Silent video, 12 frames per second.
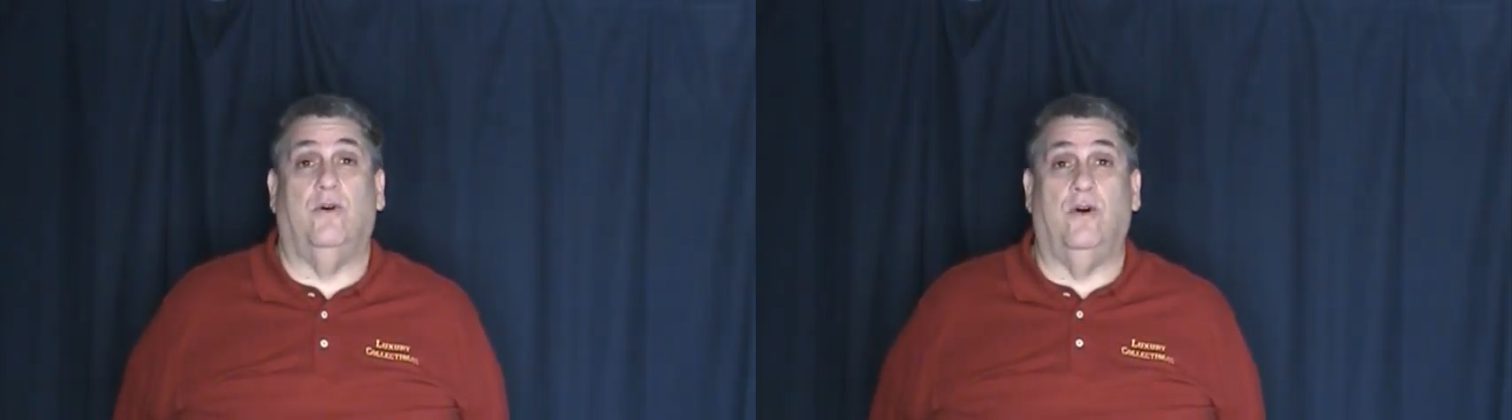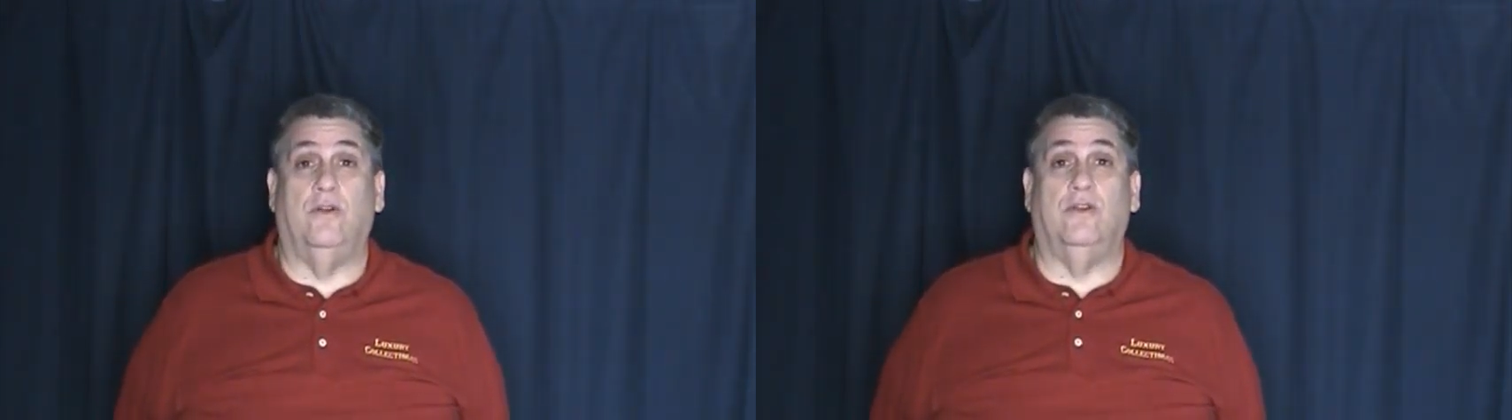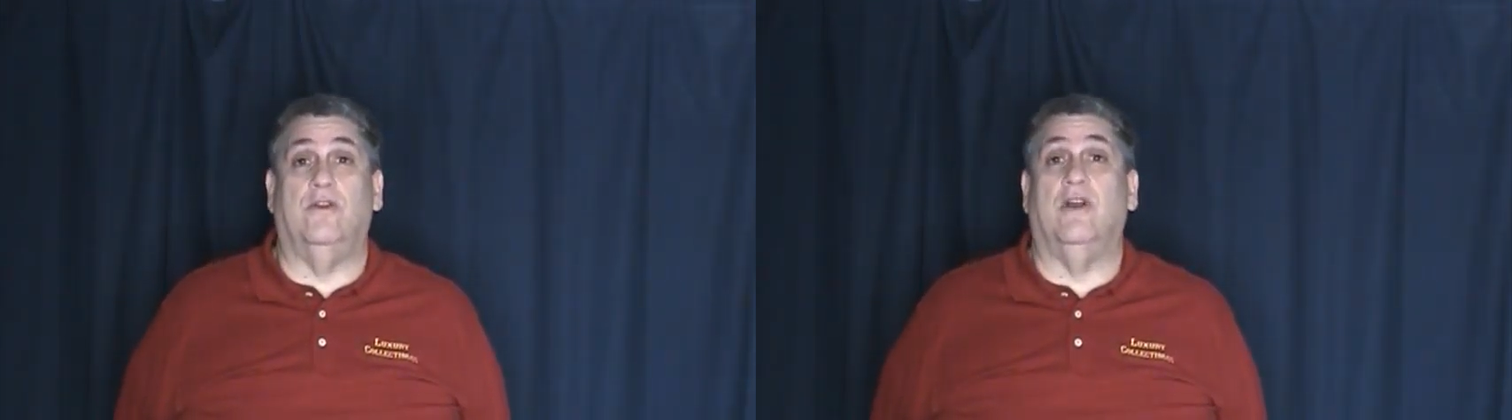
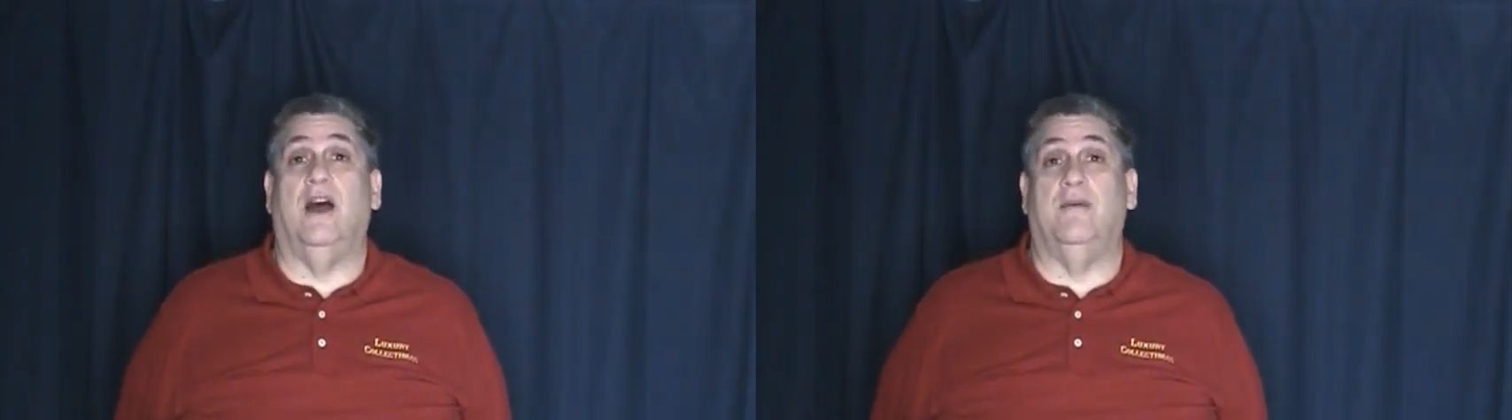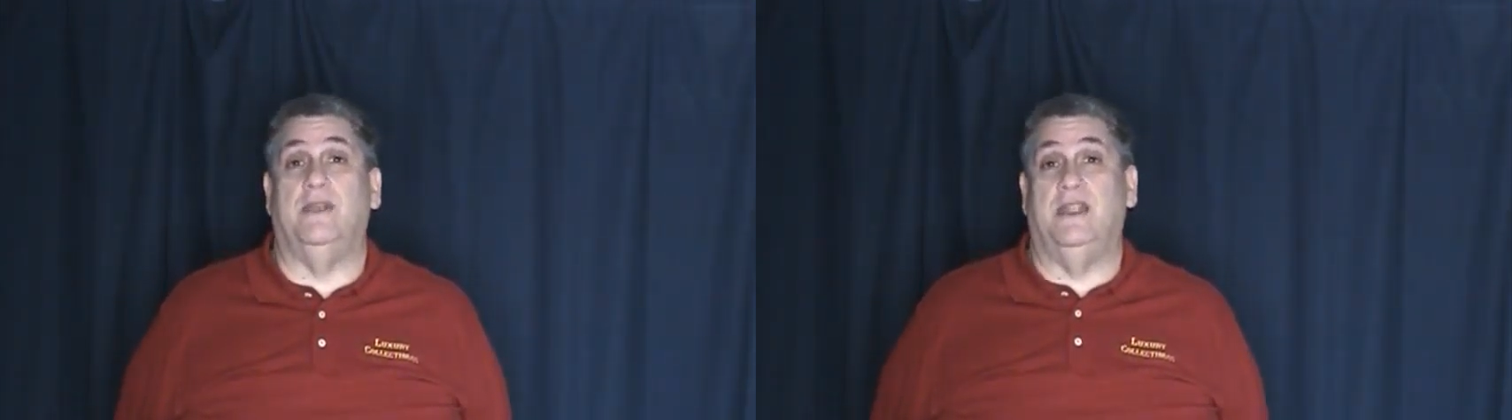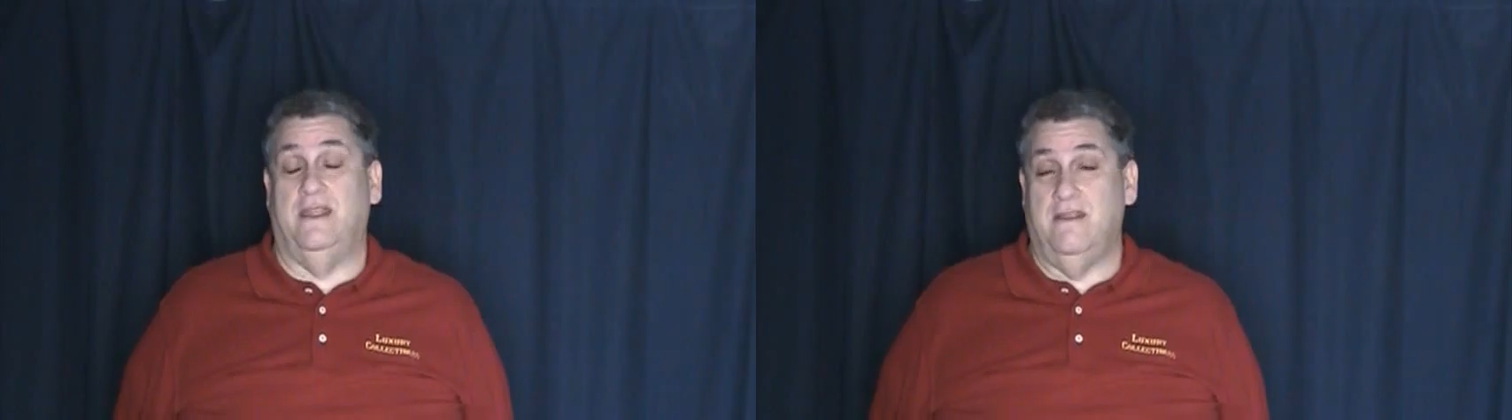all your
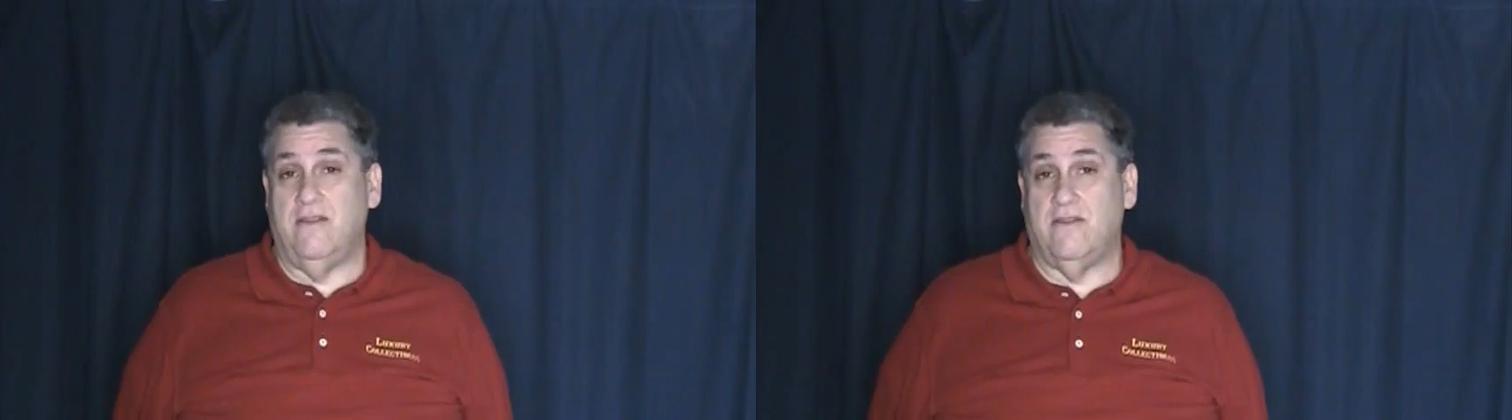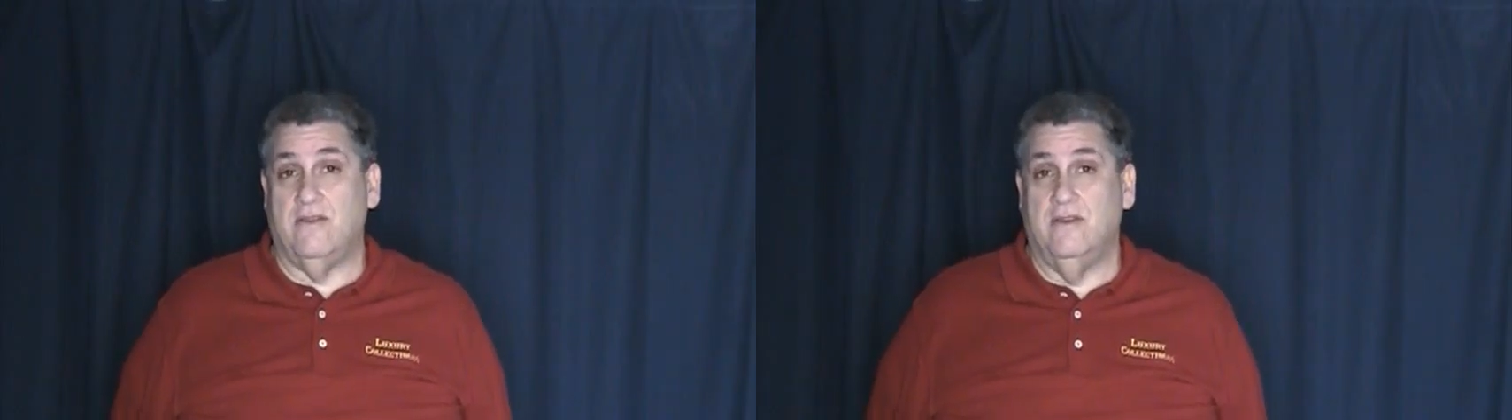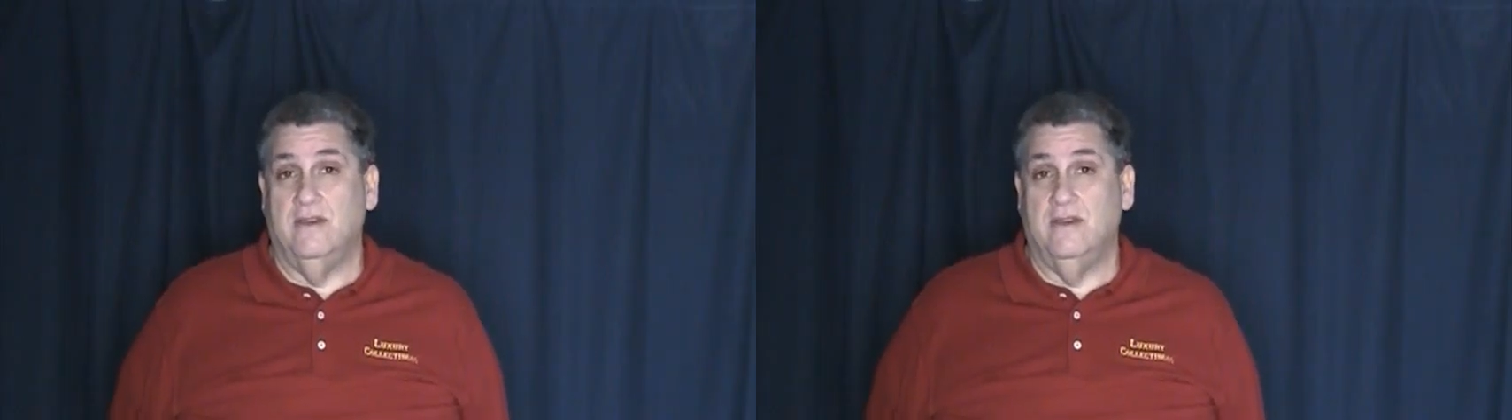hobby needs.